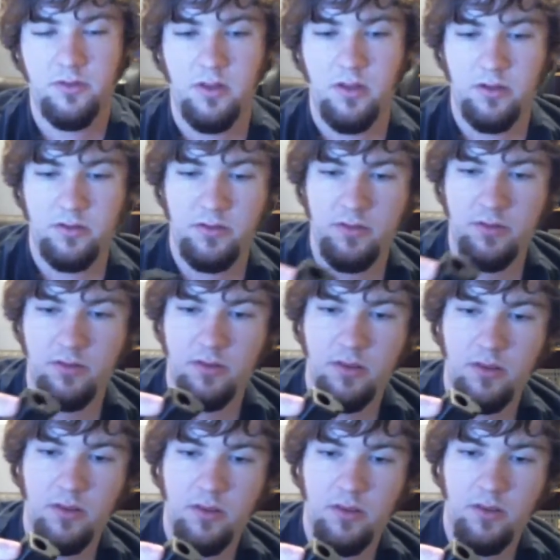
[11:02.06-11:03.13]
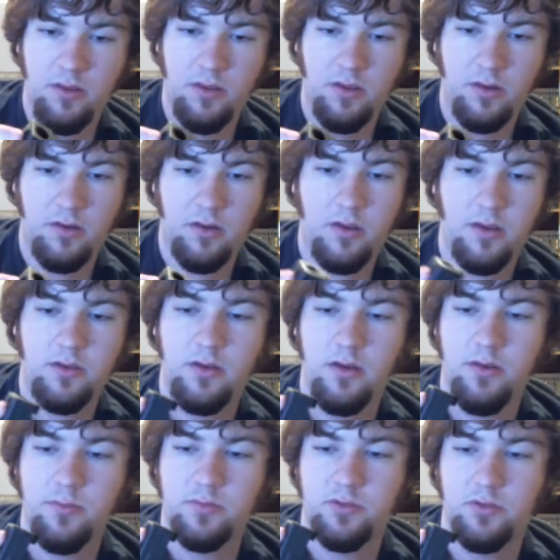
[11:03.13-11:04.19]
a Glock, and it
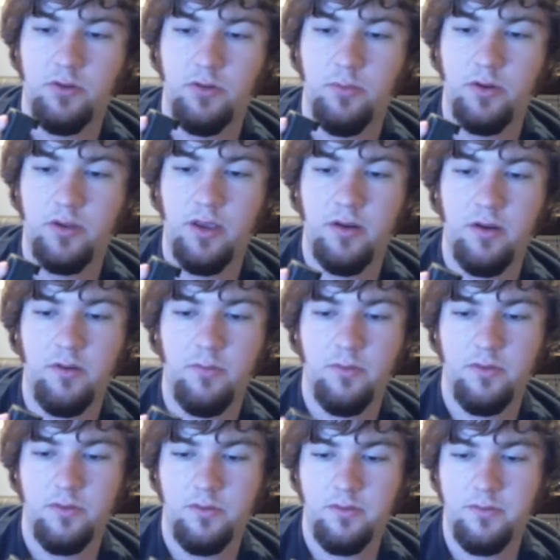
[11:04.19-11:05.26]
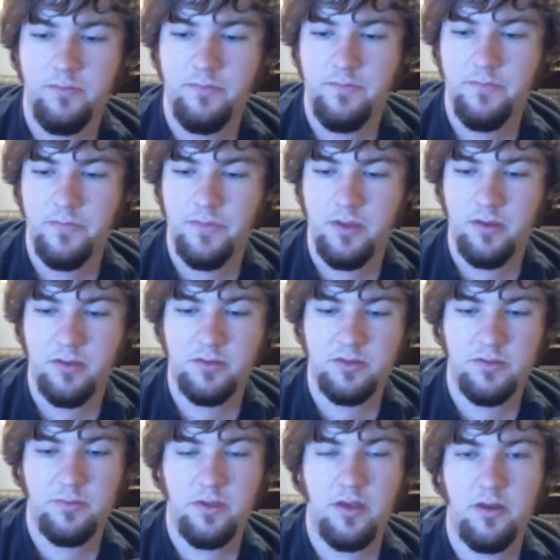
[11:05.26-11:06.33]
comes lubricated with
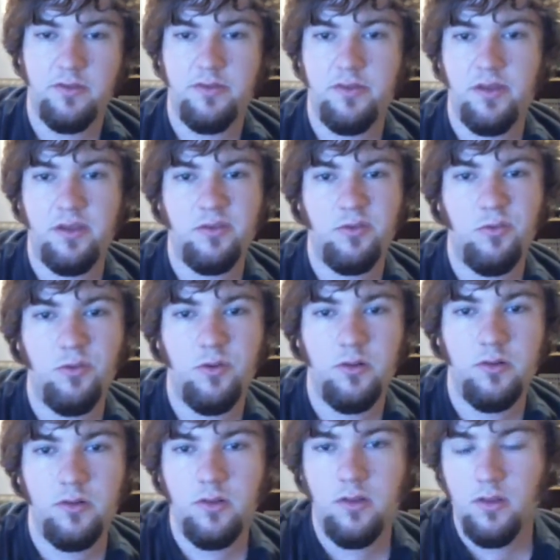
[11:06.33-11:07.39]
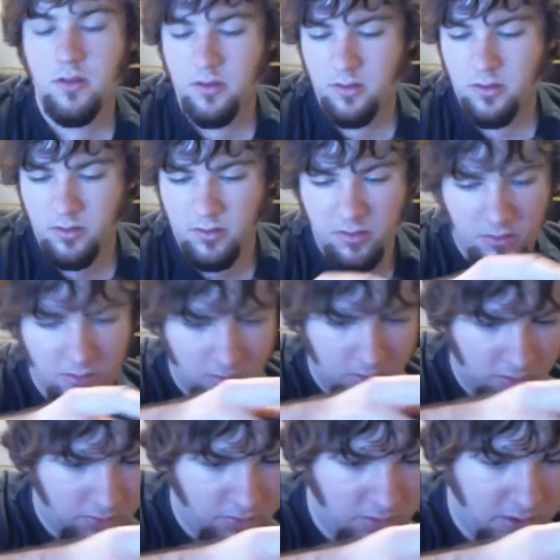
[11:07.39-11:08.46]
some kind of thick oil
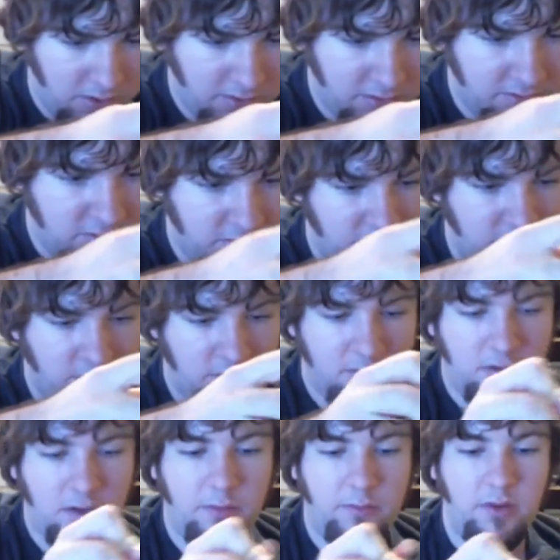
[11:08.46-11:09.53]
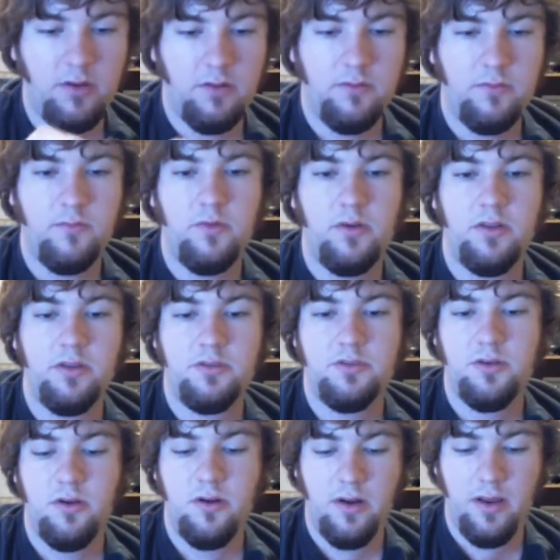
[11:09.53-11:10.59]
or grease. I'm not really
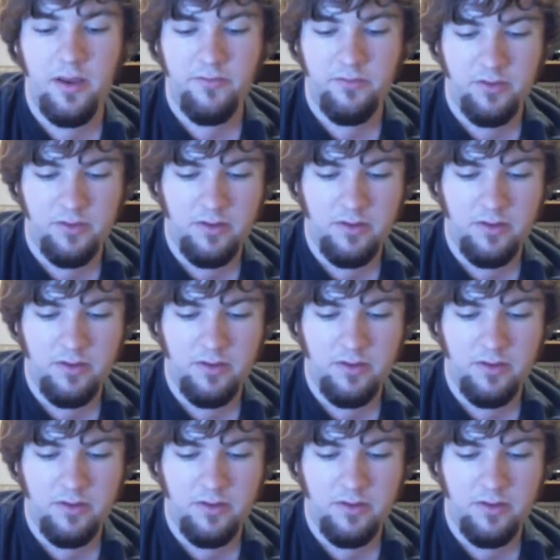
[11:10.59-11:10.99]
sure. I